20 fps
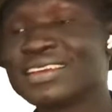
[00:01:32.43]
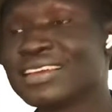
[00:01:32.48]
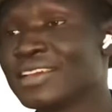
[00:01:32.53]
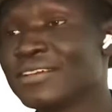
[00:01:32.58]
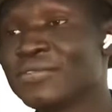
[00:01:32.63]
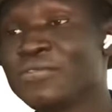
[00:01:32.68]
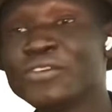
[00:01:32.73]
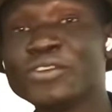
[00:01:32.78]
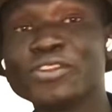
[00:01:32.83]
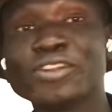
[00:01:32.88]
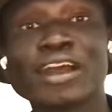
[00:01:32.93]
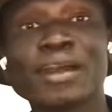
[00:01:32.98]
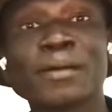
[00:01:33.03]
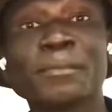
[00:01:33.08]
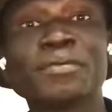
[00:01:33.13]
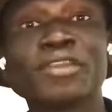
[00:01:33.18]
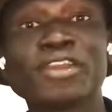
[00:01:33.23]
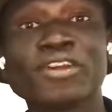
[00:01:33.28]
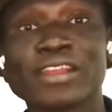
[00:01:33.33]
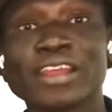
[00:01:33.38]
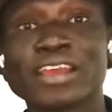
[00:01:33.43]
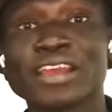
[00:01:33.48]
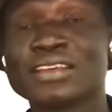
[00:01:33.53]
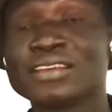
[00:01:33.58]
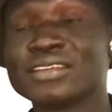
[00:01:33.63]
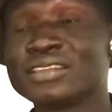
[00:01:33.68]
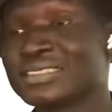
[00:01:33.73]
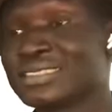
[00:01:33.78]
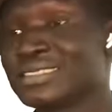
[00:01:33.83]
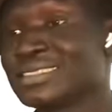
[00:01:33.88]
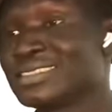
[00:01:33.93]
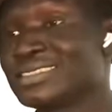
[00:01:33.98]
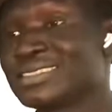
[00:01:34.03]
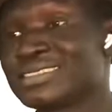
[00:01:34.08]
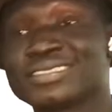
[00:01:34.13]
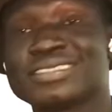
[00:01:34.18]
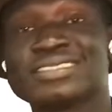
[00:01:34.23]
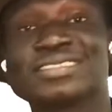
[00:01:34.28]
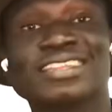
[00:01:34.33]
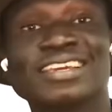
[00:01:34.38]
If you know Ampiona,
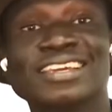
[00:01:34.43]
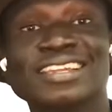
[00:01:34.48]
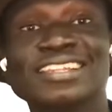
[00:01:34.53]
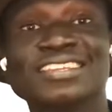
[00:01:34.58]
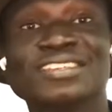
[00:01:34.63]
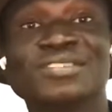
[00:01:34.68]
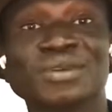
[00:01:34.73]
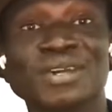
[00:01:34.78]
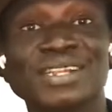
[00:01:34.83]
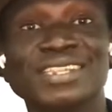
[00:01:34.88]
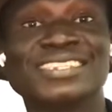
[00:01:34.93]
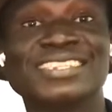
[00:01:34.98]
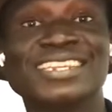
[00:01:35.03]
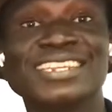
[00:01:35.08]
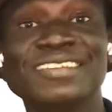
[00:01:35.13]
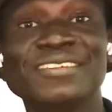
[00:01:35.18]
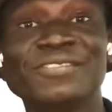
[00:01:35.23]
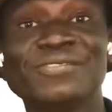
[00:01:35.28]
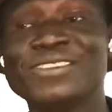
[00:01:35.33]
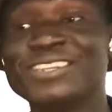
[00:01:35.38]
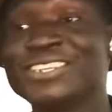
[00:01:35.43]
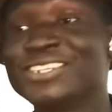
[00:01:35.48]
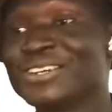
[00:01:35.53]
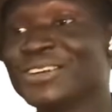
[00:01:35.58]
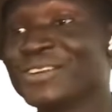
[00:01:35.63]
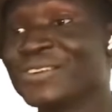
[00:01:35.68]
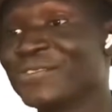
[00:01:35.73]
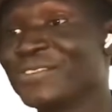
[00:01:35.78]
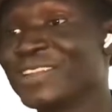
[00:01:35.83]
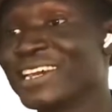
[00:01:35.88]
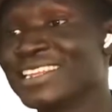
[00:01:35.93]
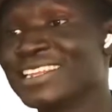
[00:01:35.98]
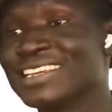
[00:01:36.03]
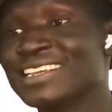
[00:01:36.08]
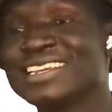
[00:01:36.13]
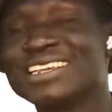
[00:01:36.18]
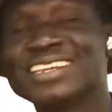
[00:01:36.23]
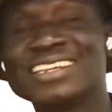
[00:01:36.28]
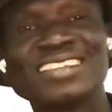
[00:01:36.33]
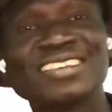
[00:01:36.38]
then this one is the definition of that.
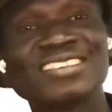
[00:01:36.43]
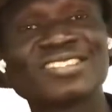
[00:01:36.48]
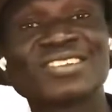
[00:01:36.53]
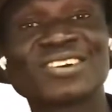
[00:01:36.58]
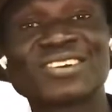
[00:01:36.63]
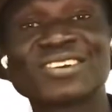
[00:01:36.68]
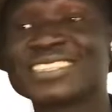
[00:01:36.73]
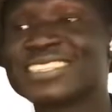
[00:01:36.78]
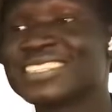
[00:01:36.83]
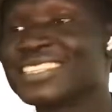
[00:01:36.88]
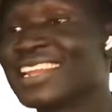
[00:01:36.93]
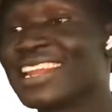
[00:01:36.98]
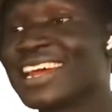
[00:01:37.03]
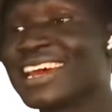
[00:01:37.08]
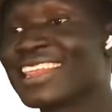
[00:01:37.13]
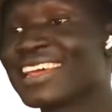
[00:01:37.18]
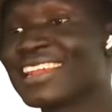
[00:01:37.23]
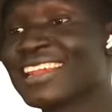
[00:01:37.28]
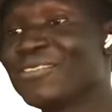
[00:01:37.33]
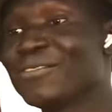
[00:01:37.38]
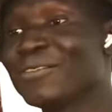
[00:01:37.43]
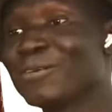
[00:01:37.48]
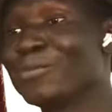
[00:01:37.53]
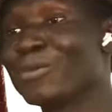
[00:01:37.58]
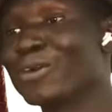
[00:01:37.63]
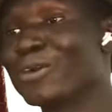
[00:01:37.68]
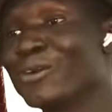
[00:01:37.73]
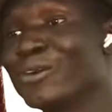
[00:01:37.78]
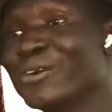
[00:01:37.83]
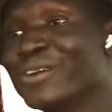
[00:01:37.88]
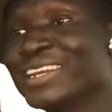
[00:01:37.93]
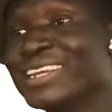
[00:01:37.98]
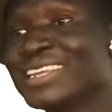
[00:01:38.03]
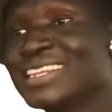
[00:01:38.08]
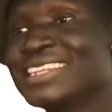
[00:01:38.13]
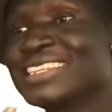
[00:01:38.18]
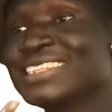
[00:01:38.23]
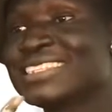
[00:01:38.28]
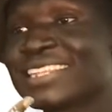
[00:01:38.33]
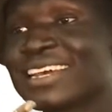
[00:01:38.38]
This song is another level, bro.
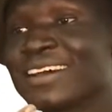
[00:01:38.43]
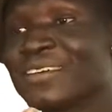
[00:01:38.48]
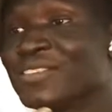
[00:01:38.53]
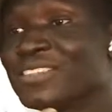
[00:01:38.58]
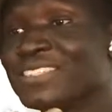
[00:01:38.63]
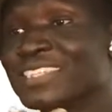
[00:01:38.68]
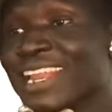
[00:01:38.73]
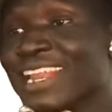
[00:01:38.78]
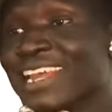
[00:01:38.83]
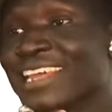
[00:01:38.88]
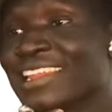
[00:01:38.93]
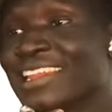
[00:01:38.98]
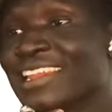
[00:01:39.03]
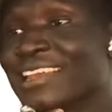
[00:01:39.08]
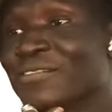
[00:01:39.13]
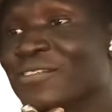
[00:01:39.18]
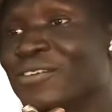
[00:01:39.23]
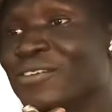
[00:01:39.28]
This stuff is another level.